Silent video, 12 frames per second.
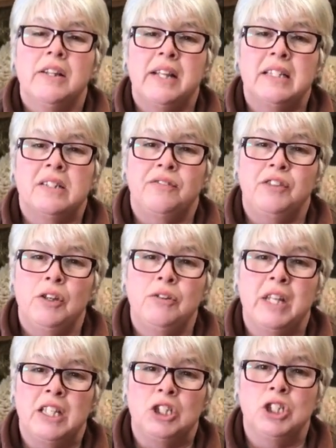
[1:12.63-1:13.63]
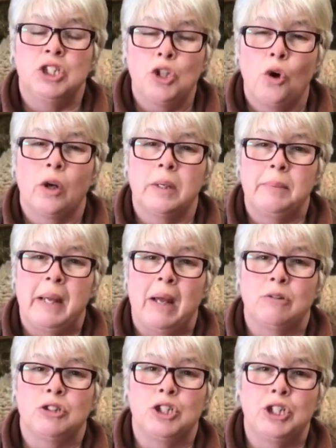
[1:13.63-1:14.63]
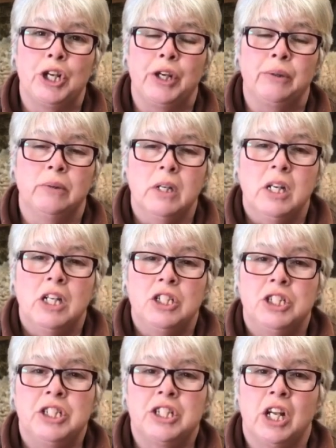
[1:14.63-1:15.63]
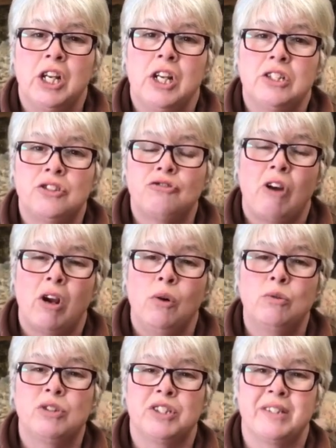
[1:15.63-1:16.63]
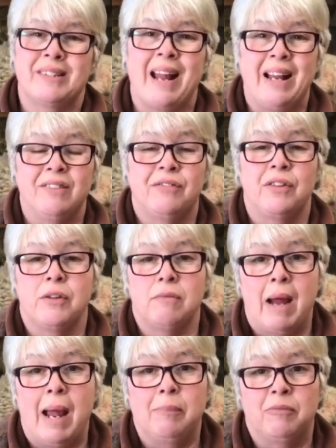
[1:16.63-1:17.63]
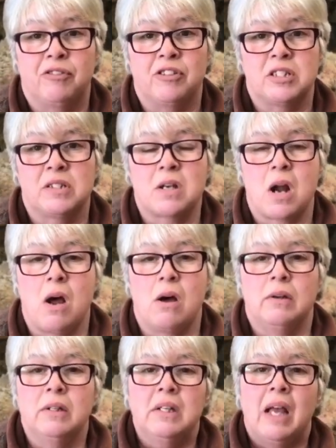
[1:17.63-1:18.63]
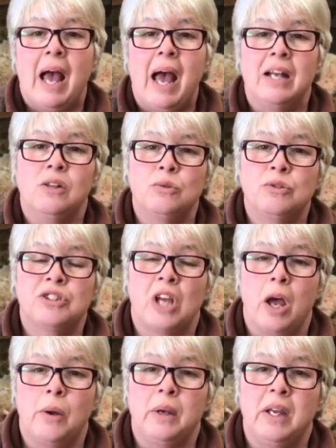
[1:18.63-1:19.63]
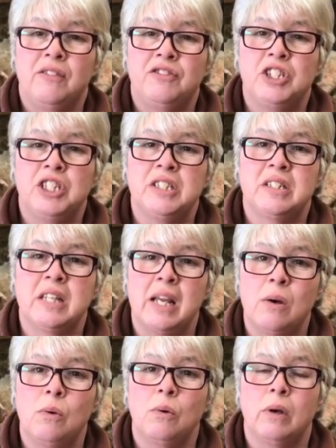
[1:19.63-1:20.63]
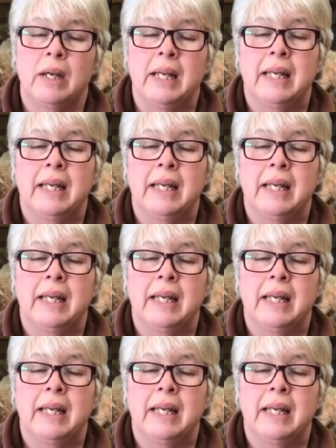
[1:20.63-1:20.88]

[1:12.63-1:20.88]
there's a few things she's not going to be able to do. She's going to struggle to stand for the ram for a start, and also if she still